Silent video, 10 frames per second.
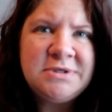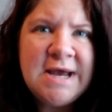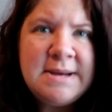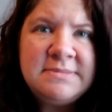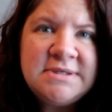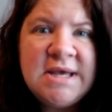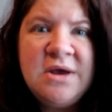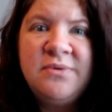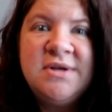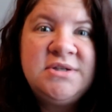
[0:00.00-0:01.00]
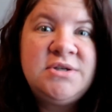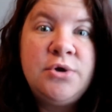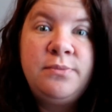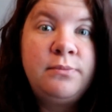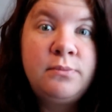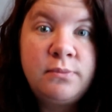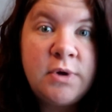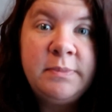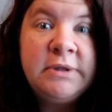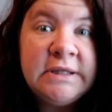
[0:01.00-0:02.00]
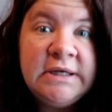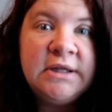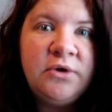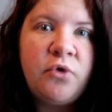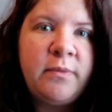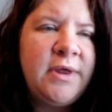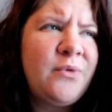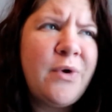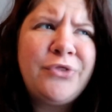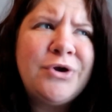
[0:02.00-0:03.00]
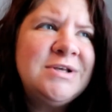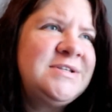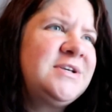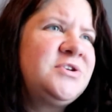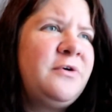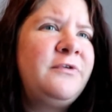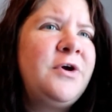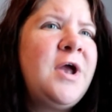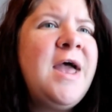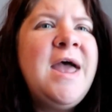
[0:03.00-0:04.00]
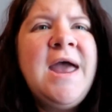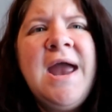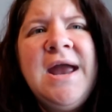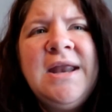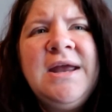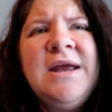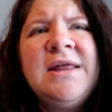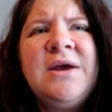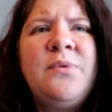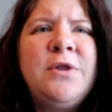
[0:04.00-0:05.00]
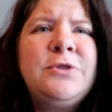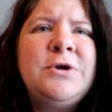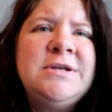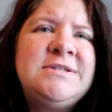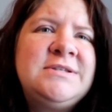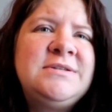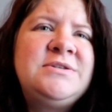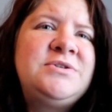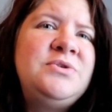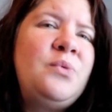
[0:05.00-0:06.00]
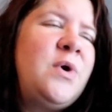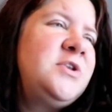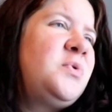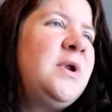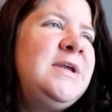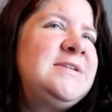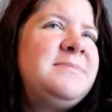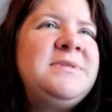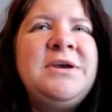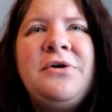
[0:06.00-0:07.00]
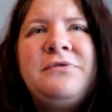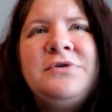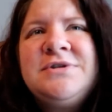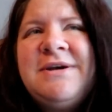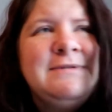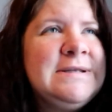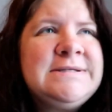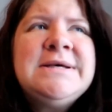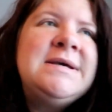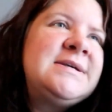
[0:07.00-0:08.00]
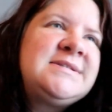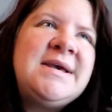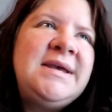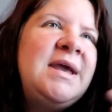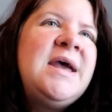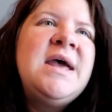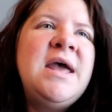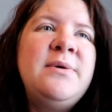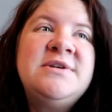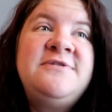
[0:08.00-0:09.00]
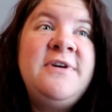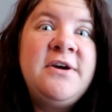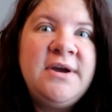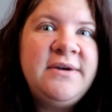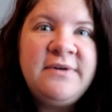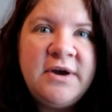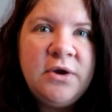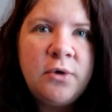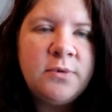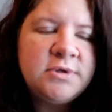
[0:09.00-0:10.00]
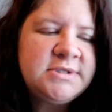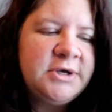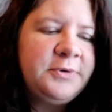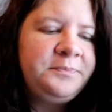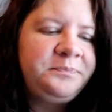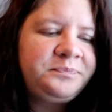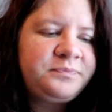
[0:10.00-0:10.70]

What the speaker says: times, it was completely normal, 136 over 80, 120 something over 76. It was very, very normal, so